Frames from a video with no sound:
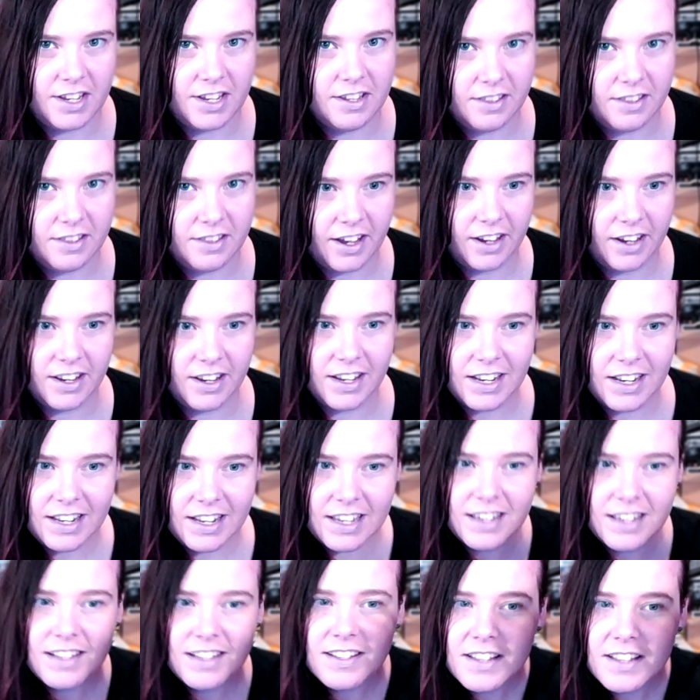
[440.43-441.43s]
that it
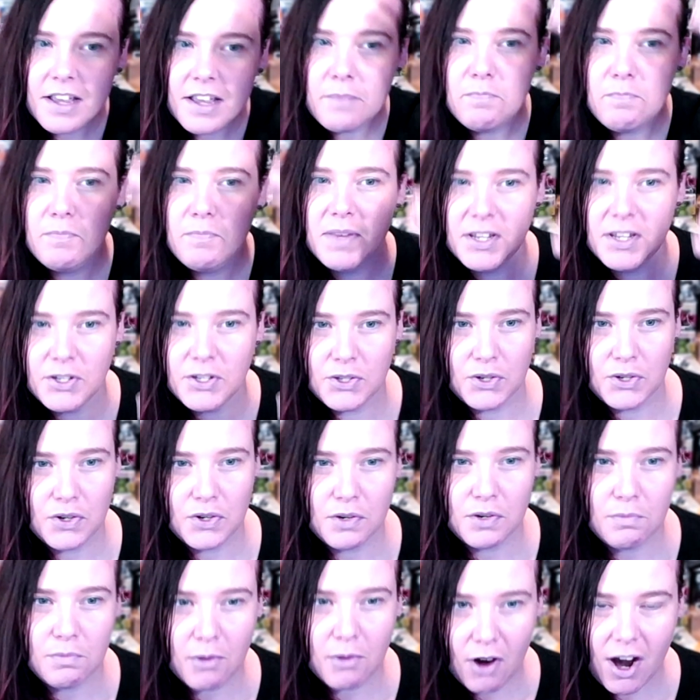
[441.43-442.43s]
is a bit too
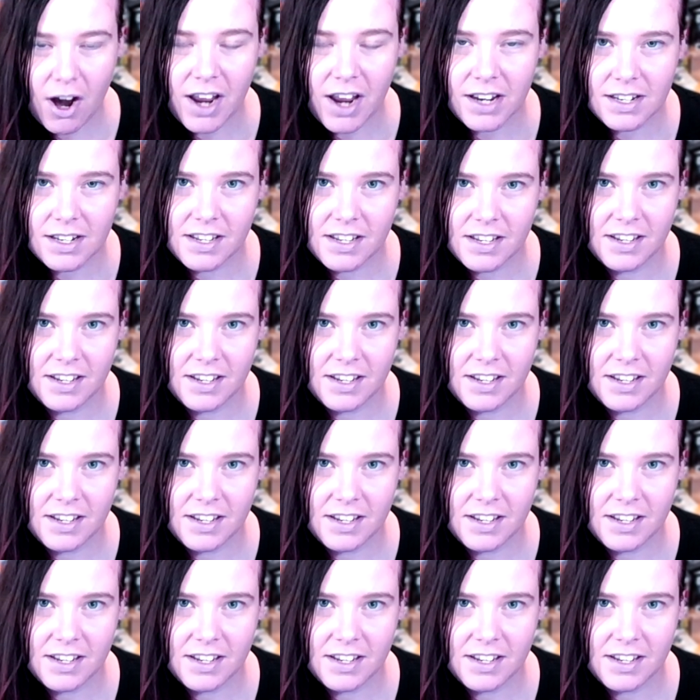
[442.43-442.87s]
bright,